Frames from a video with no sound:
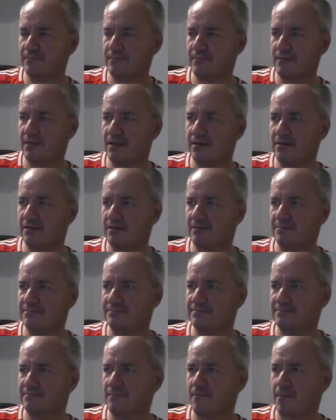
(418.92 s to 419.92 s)

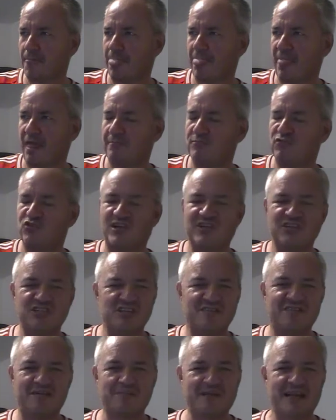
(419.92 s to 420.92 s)
I'm trying to see
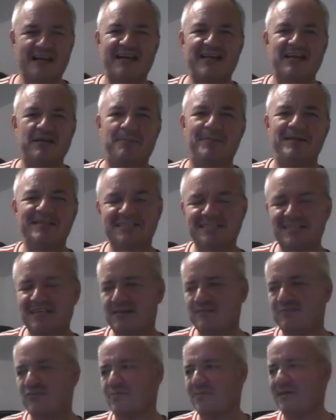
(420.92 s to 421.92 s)
if I'm getting any
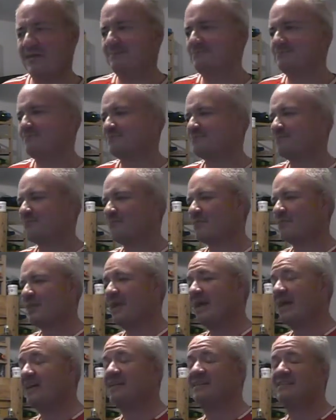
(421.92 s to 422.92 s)
biscuit from it.
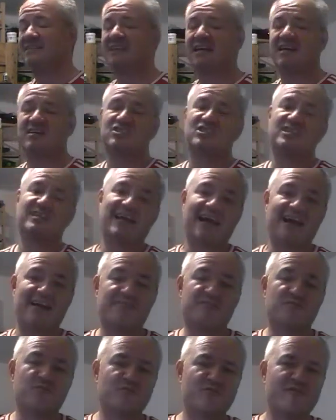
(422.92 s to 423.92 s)
And I did actually get it
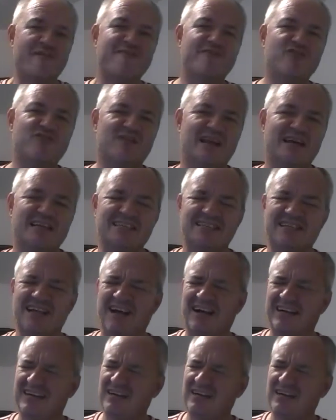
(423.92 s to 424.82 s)
from a review last night.